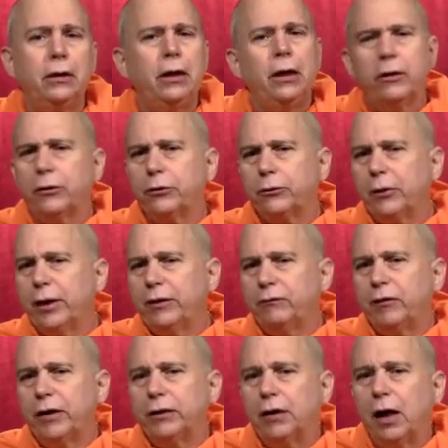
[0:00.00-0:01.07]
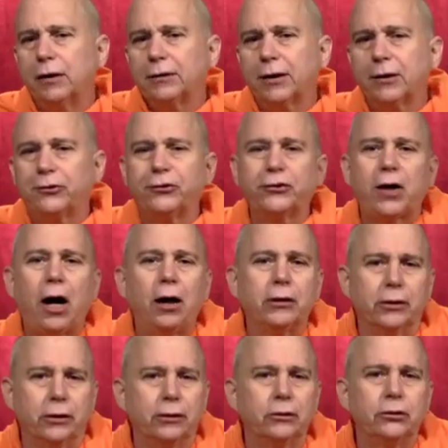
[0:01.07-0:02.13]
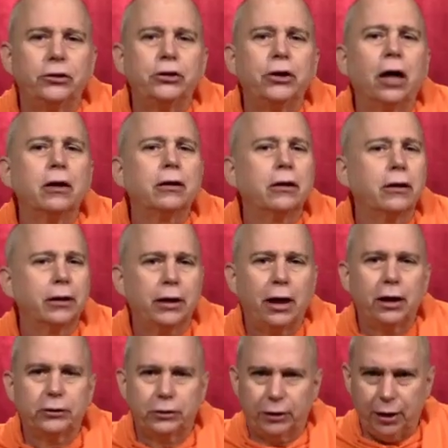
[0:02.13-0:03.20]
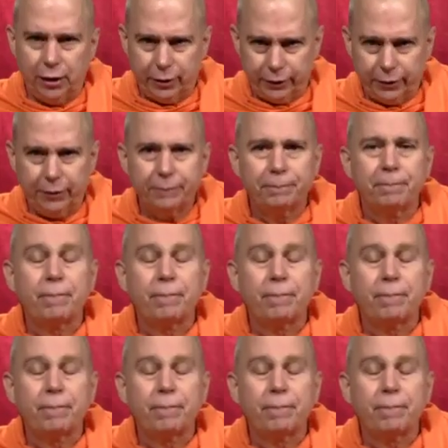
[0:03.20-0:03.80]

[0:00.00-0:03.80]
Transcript: The great Vedantic scholar Shankaracharya